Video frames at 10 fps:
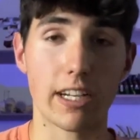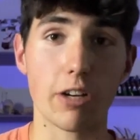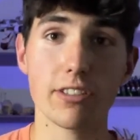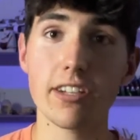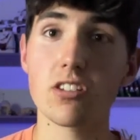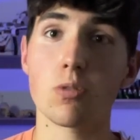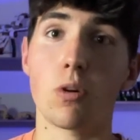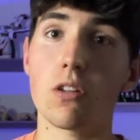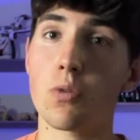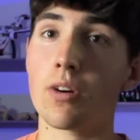Now it takes
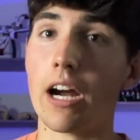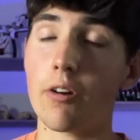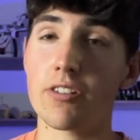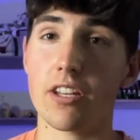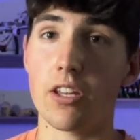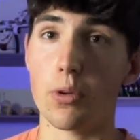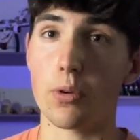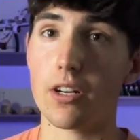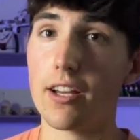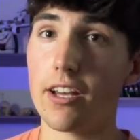24 hours to cure,